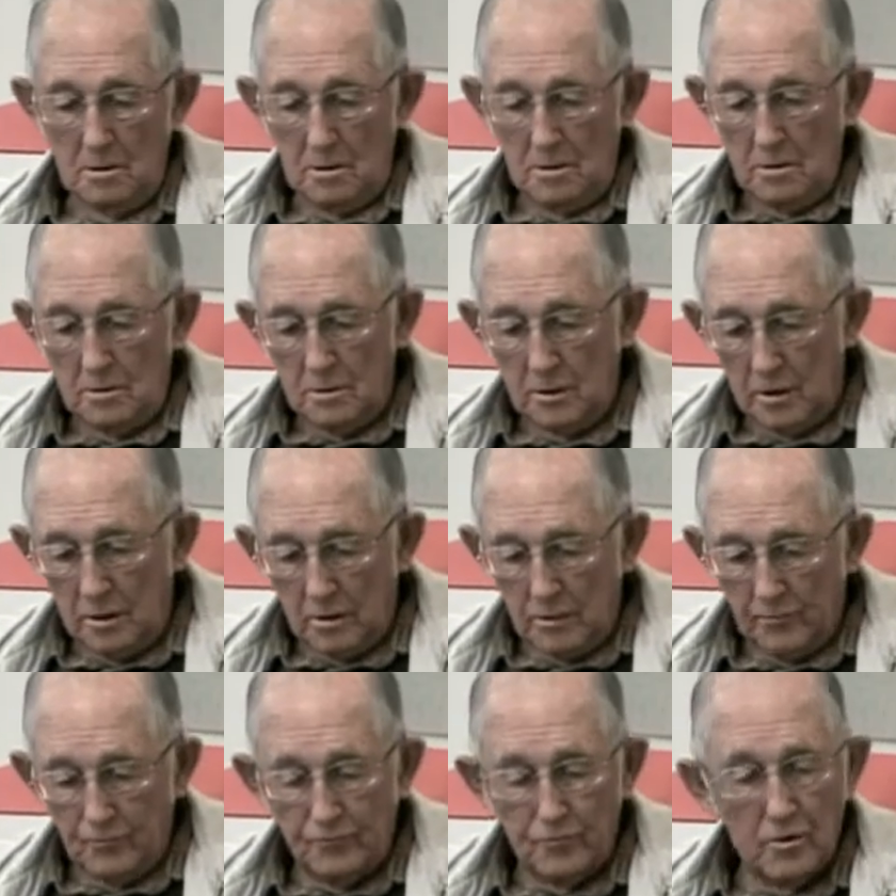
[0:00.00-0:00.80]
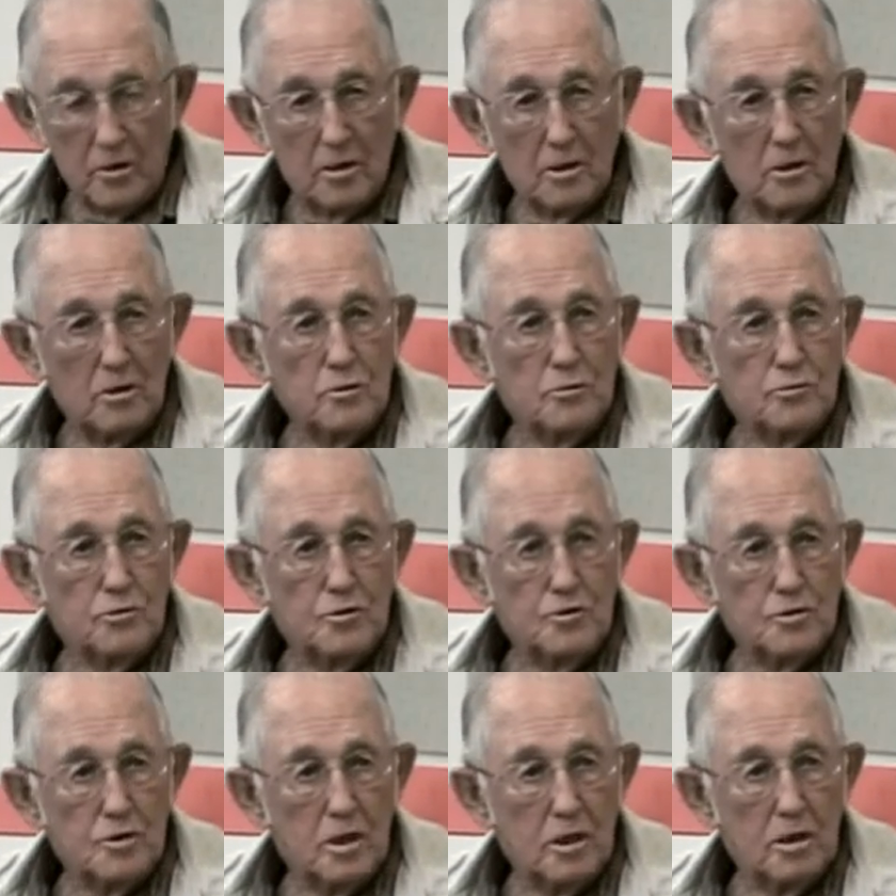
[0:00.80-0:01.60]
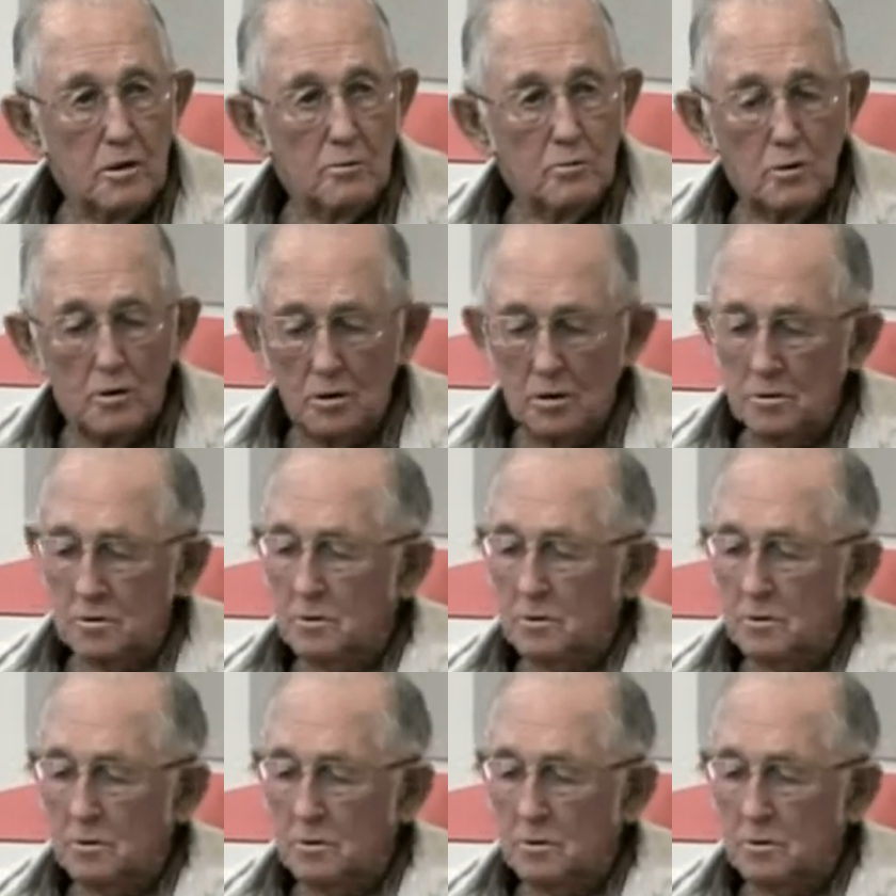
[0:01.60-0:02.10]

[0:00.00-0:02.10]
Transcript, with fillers: The other fellow, who'd you say he was?